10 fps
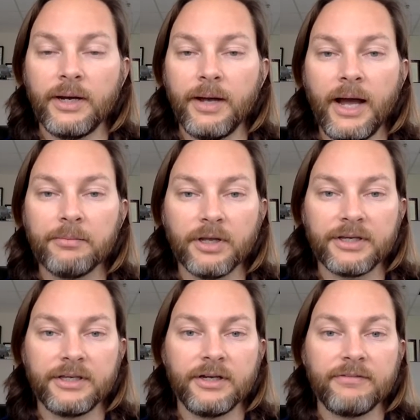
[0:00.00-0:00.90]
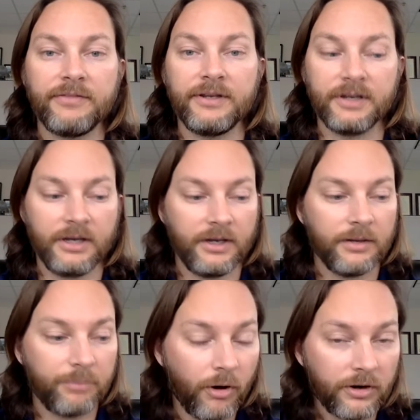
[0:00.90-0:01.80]
I'm lucky enough that
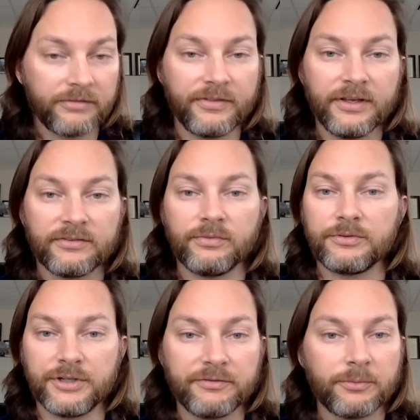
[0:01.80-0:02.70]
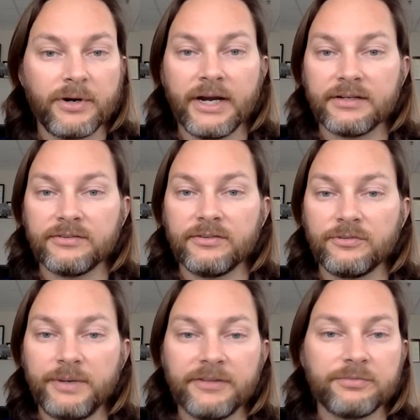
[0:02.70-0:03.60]
part of this with retrieval practice and
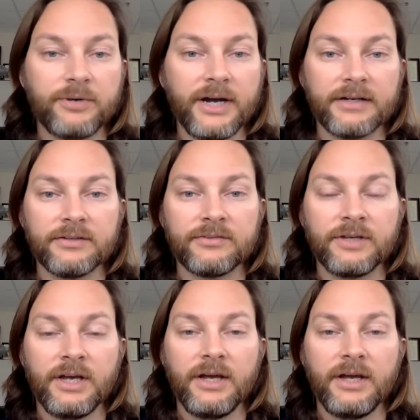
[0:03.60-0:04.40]
space practice